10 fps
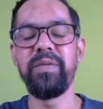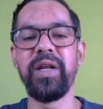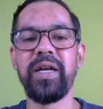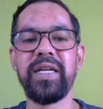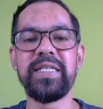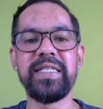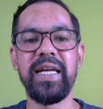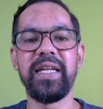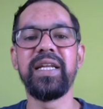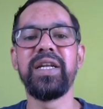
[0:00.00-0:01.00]
will
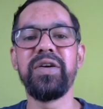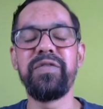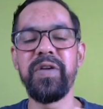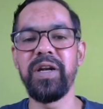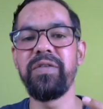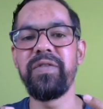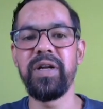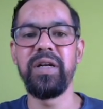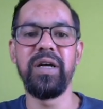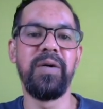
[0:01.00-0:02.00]
understand the different
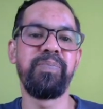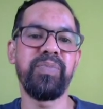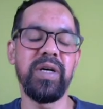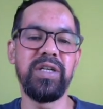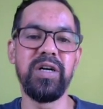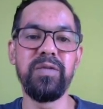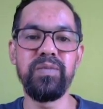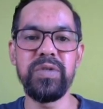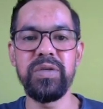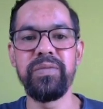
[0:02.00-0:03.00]

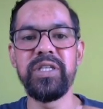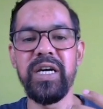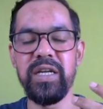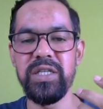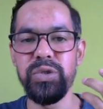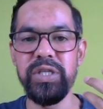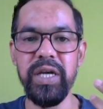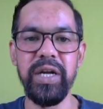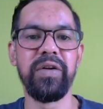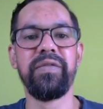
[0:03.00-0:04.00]
terms which are
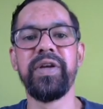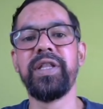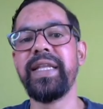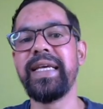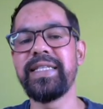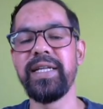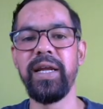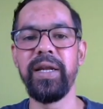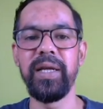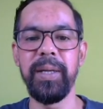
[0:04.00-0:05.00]
associated with national
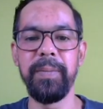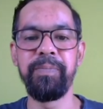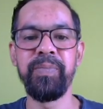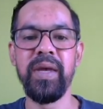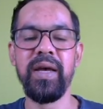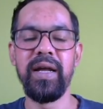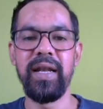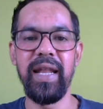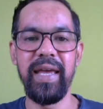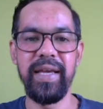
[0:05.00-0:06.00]
income,
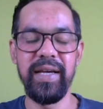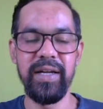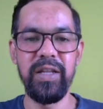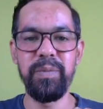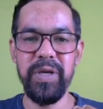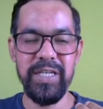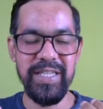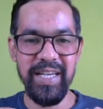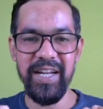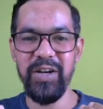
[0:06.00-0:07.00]
like the
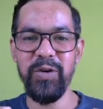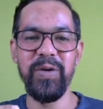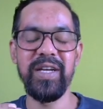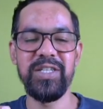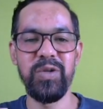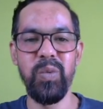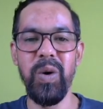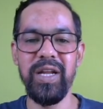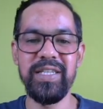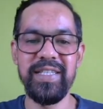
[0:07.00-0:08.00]
basic introduction,
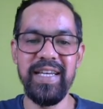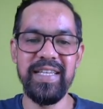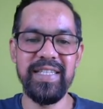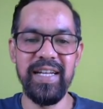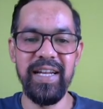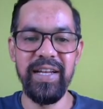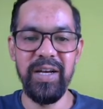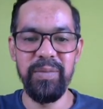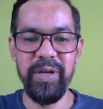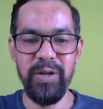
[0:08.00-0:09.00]
what is national
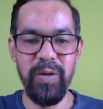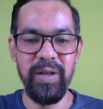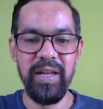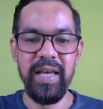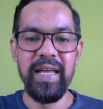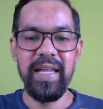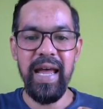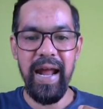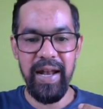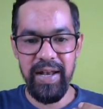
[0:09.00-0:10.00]
income and all,
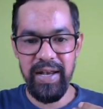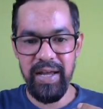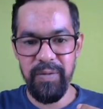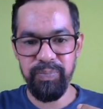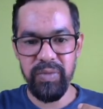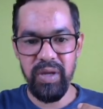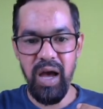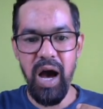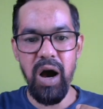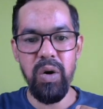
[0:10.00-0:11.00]
and
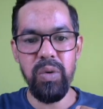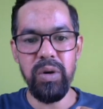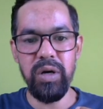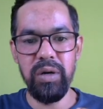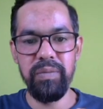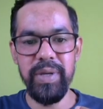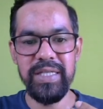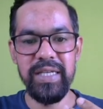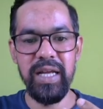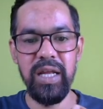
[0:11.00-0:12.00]
how
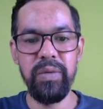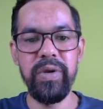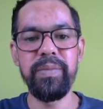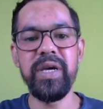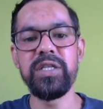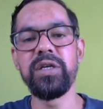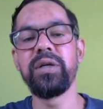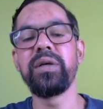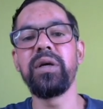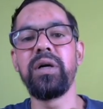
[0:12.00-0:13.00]
basically we
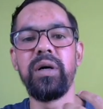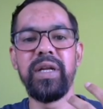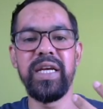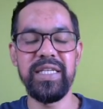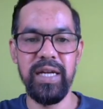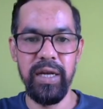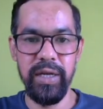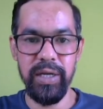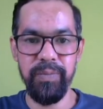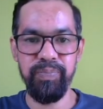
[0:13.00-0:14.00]
measure national
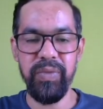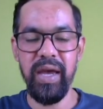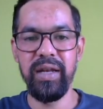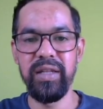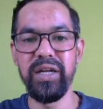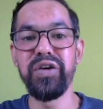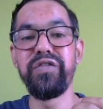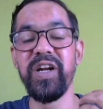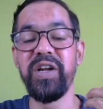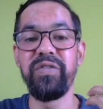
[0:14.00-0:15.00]
income and the
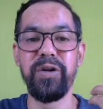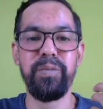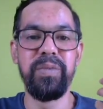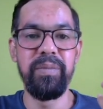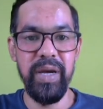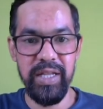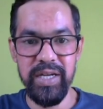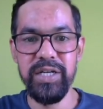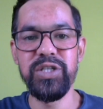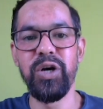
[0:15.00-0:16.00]
different
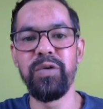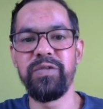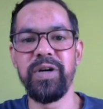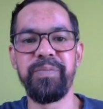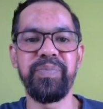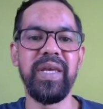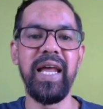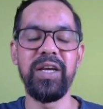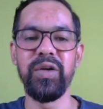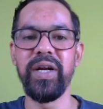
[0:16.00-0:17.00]
methods of
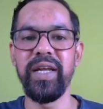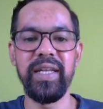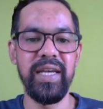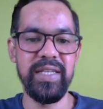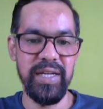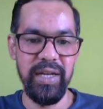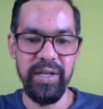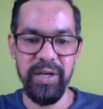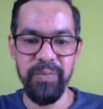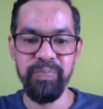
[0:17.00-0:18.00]
calculating national
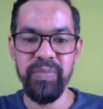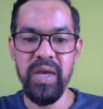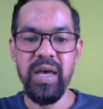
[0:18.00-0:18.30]
income.